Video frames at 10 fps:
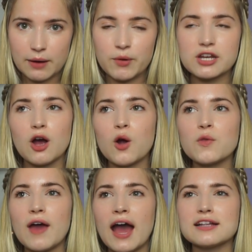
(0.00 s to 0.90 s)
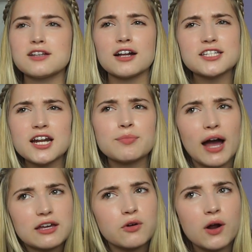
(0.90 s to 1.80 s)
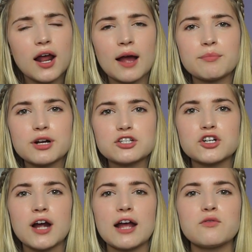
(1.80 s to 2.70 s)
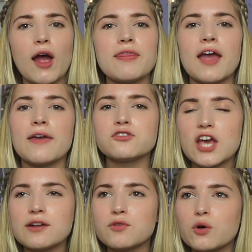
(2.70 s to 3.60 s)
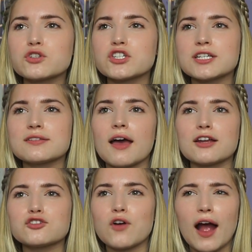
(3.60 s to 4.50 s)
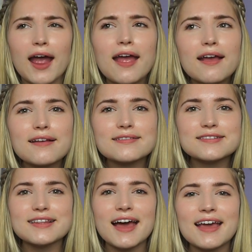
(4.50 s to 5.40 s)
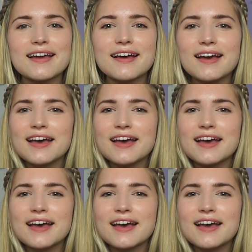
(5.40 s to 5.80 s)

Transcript: And we know that Tatiana Blackthorn, I'm pretty sure I read that in Chain of Gold, she's like trying to like